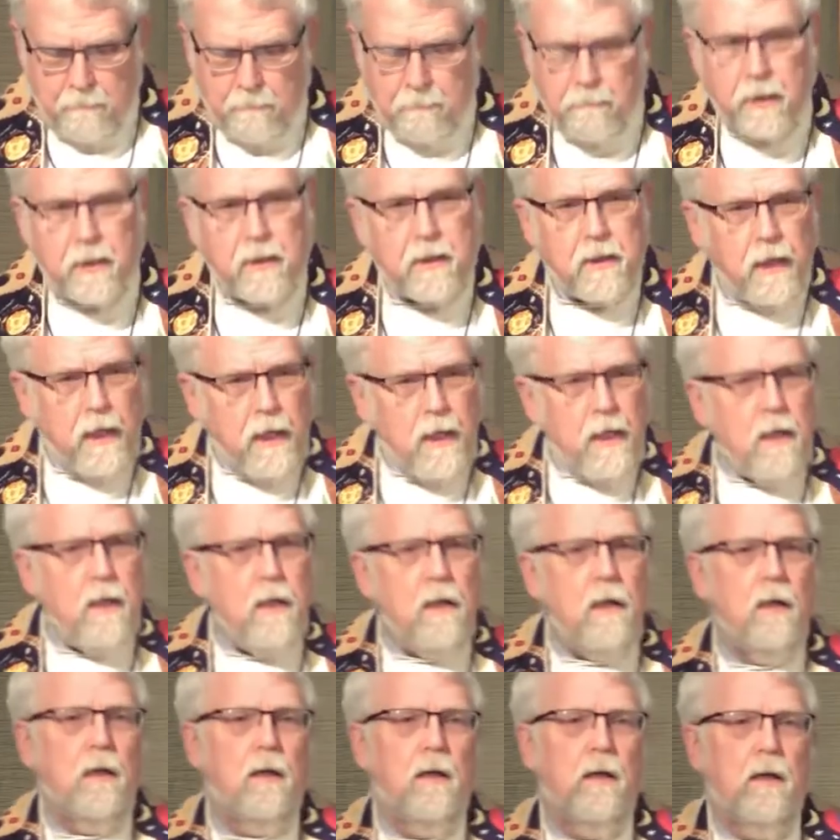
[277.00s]
But
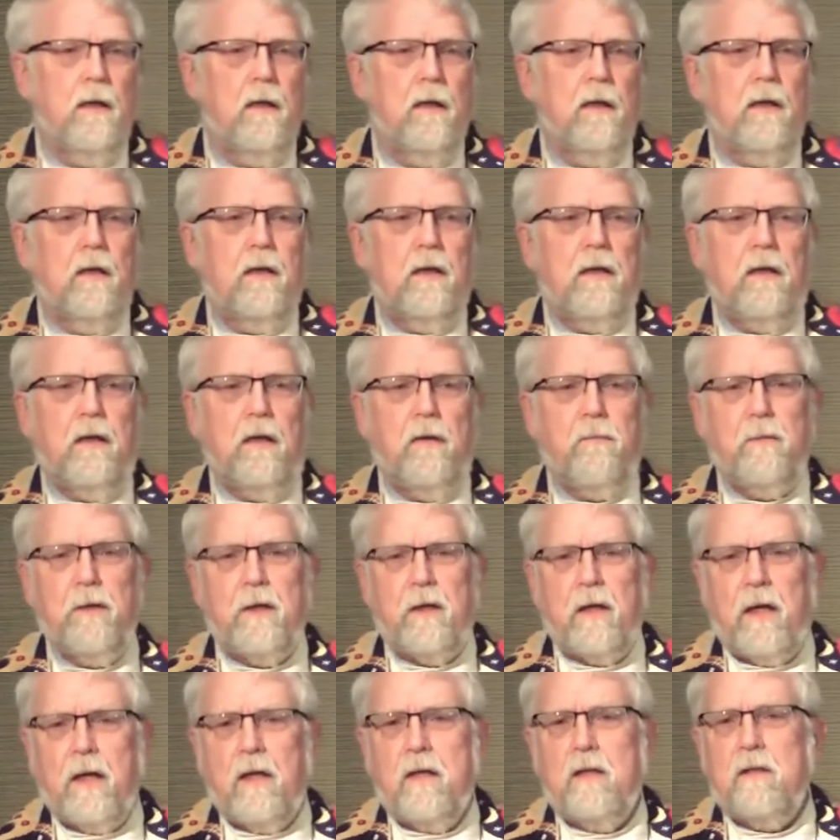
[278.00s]
then he
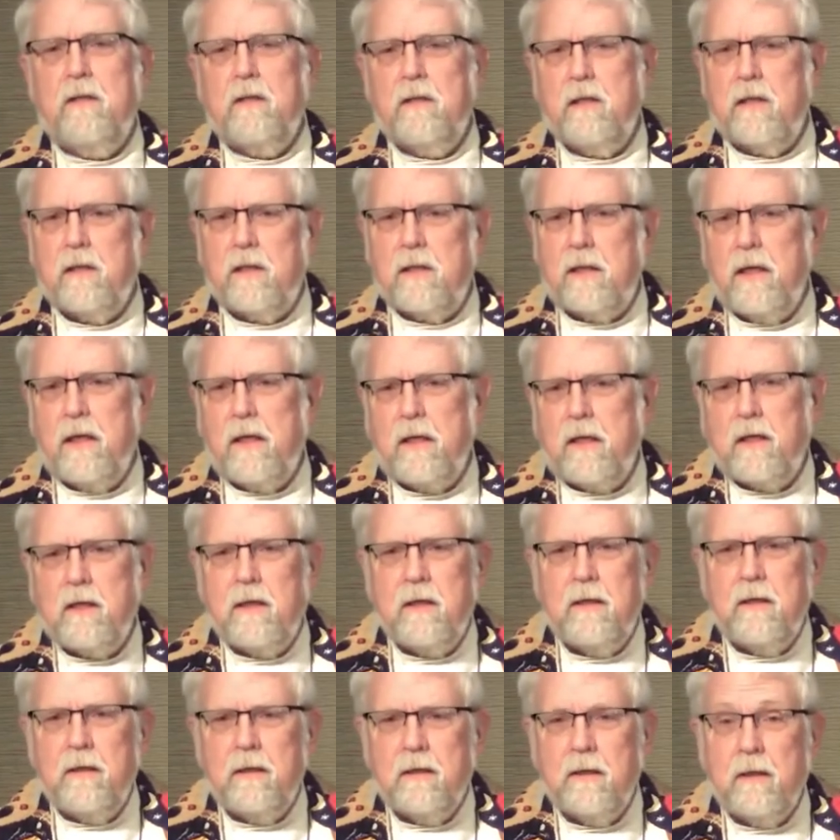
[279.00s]
began to
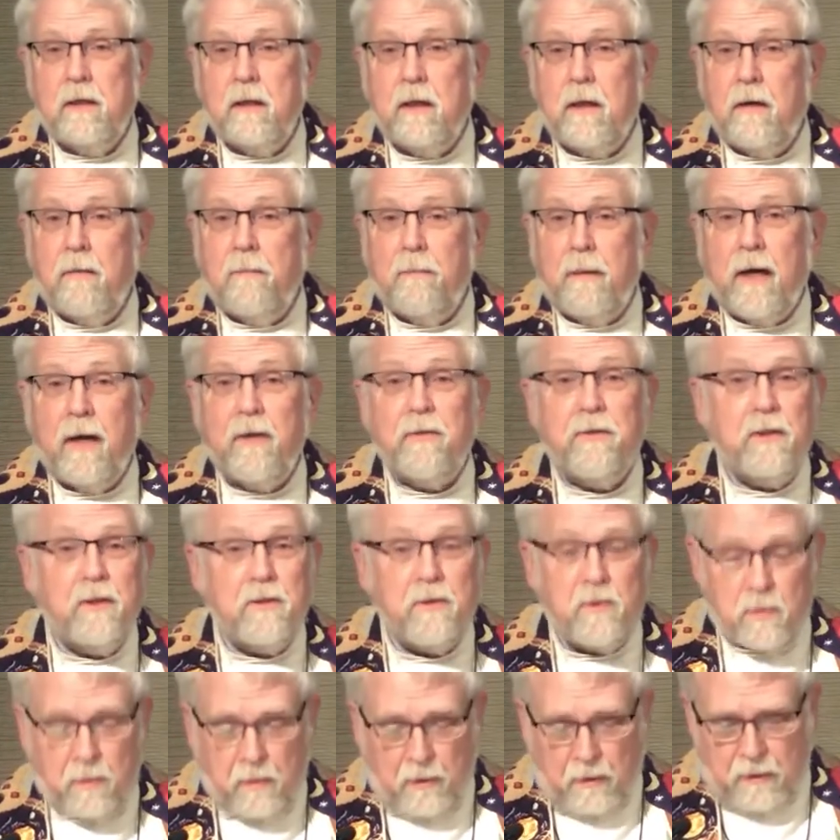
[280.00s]
think about
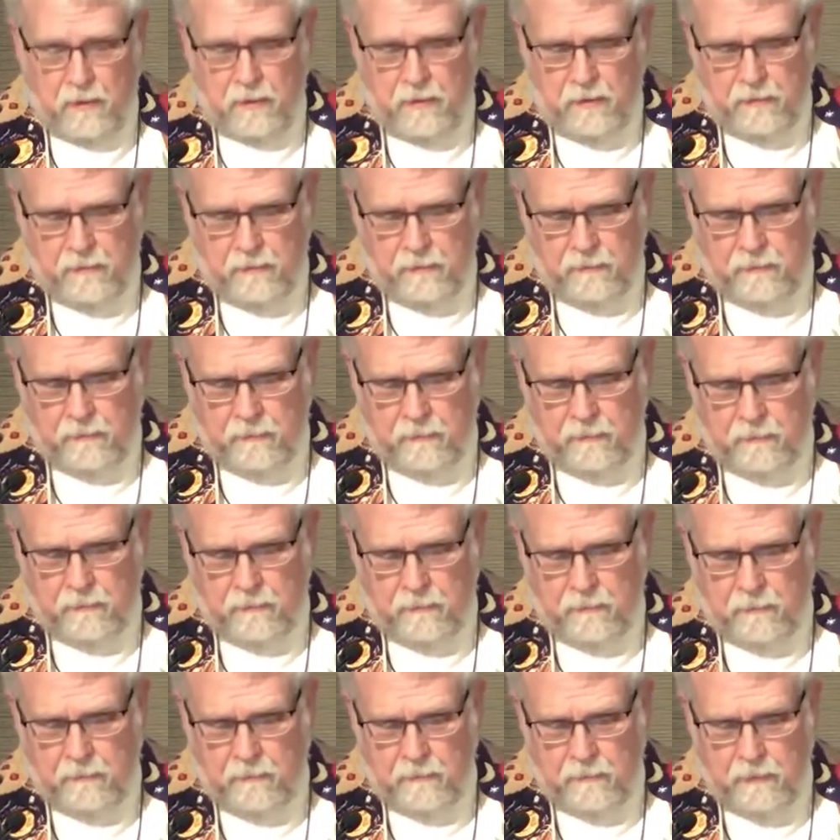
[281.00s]
this world,
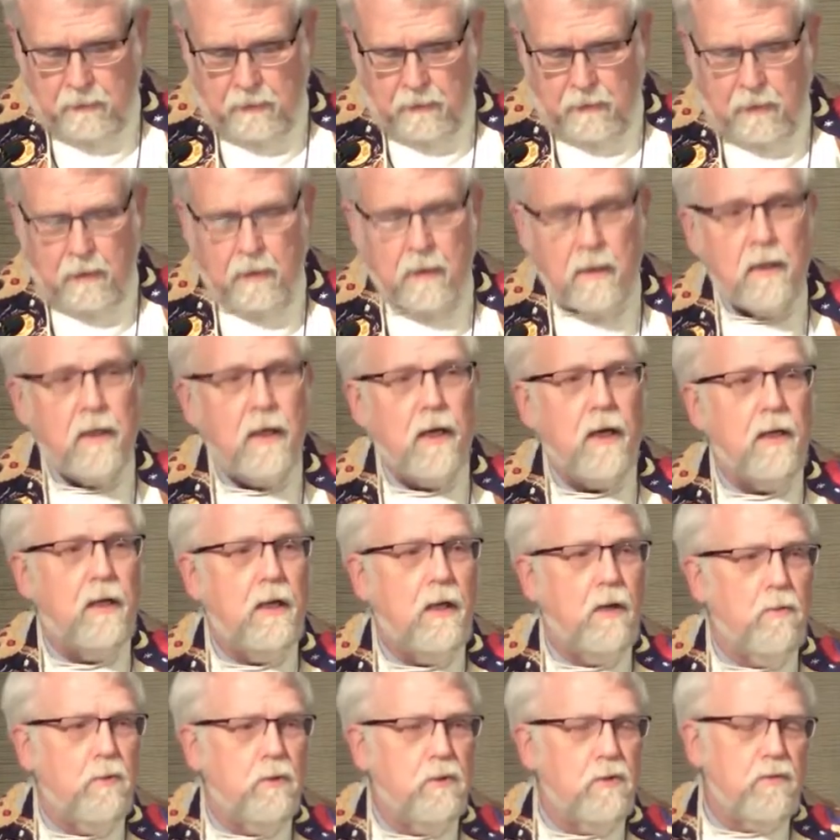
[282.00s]
and
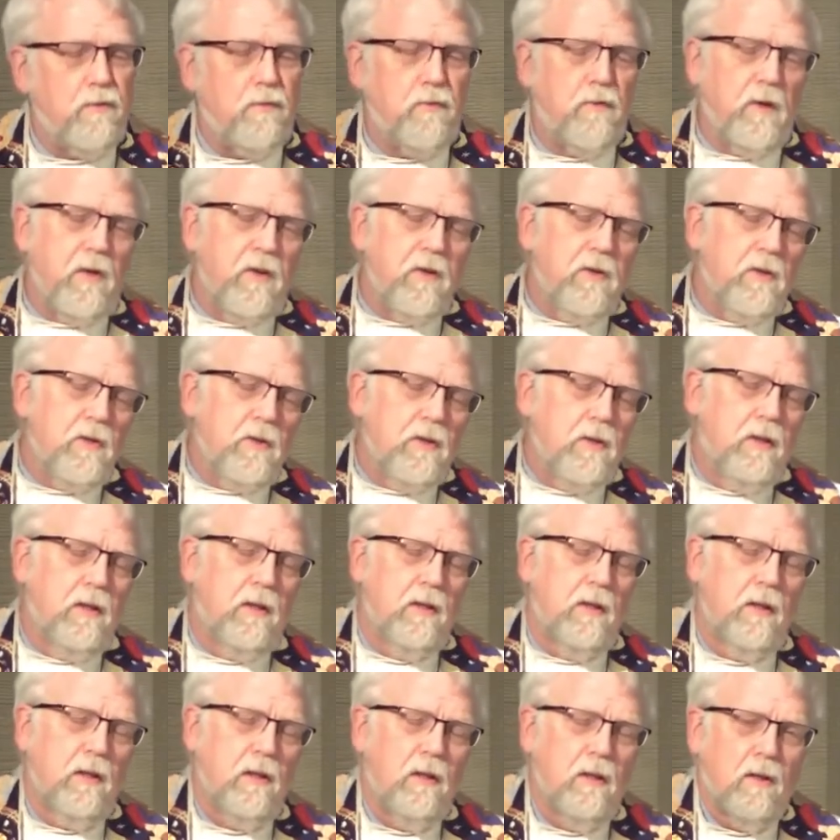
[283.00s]
he was filled
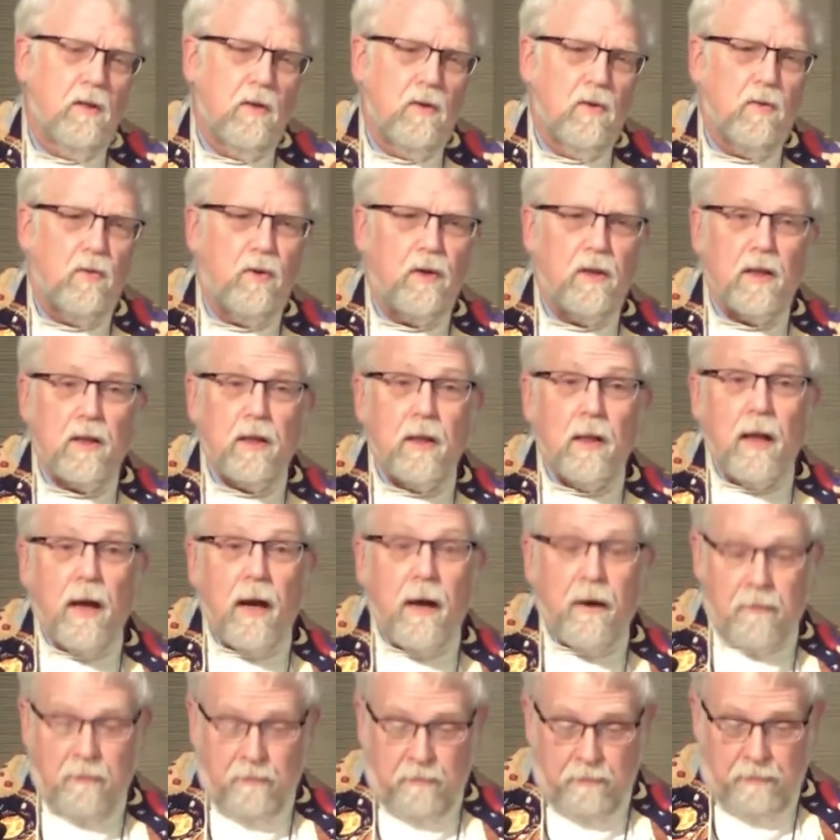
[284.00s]
with
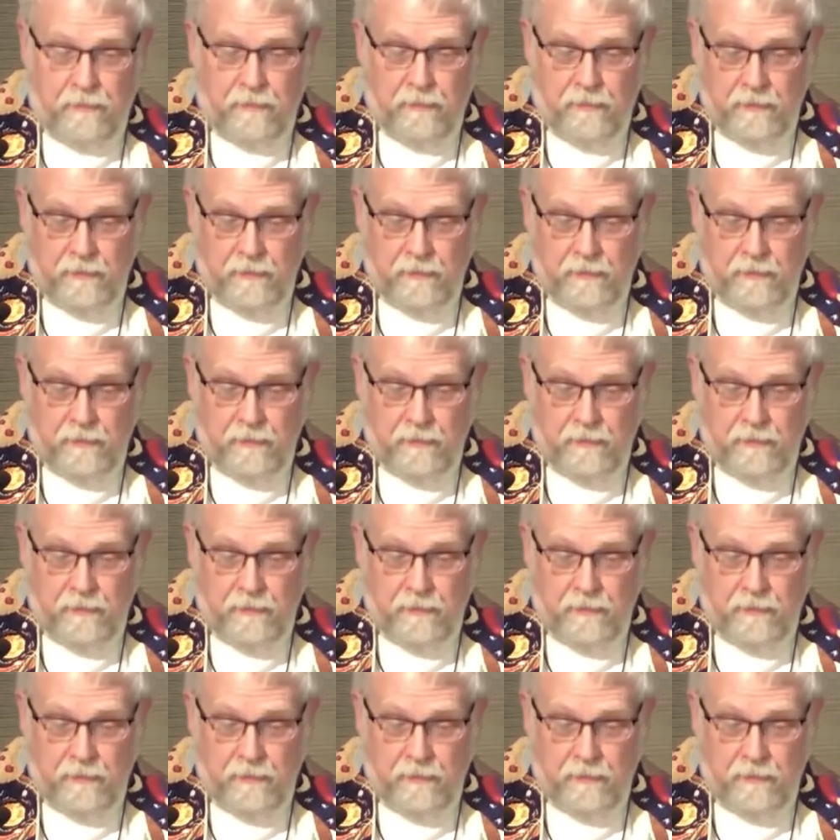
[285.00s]
love.